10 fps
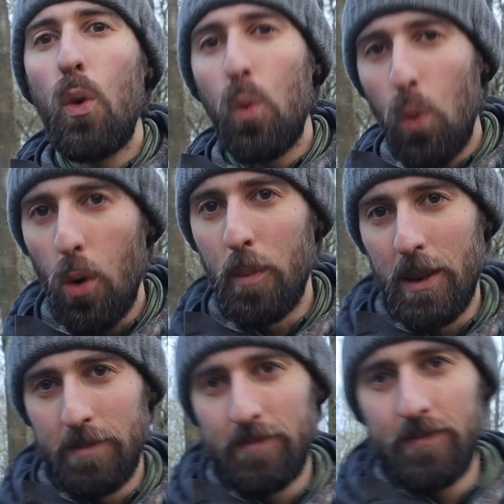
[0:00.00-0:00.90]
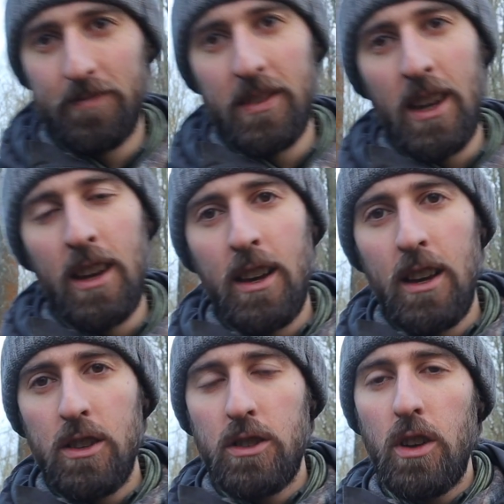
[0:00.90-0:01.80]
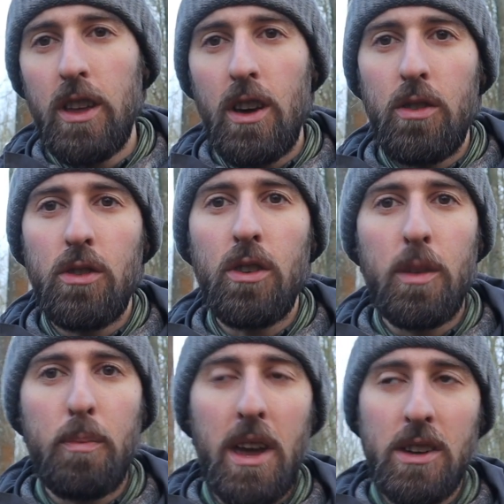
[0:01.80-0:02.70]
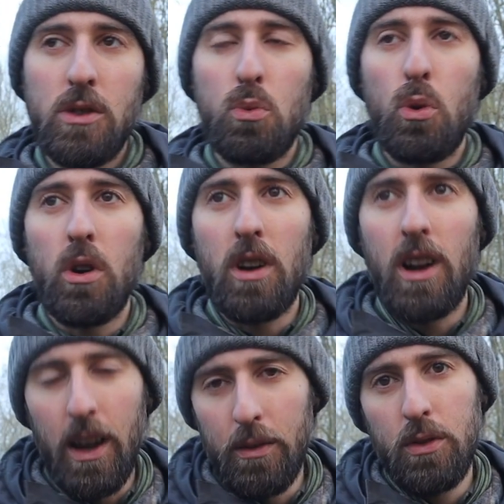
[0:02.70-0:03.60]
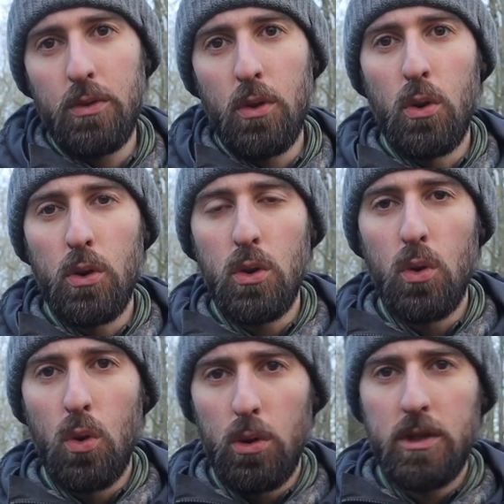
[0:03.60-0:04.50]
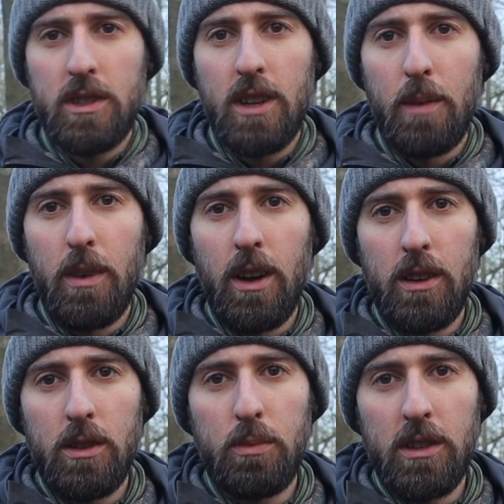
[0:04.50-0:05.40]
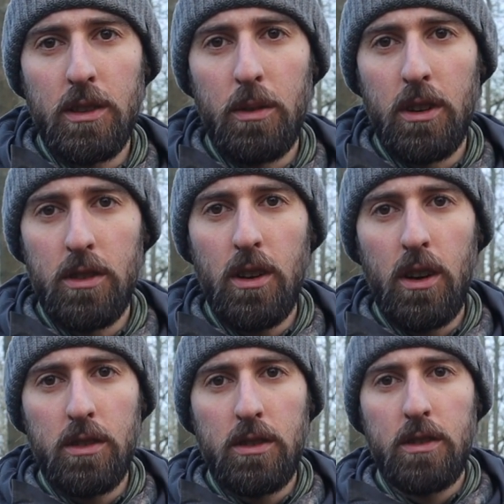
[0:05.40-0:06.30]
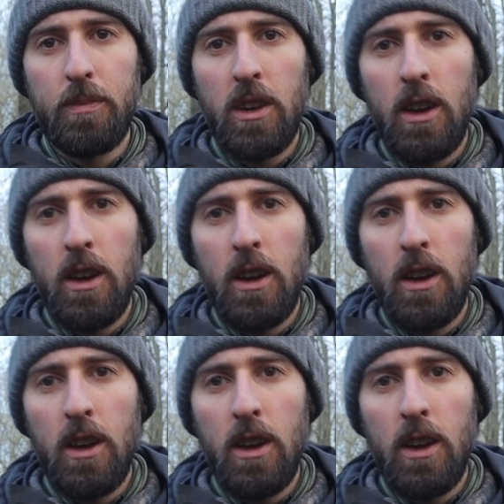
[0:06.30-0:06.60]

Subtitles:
warm. So they are not the best work gloves for your spring, summer tasks.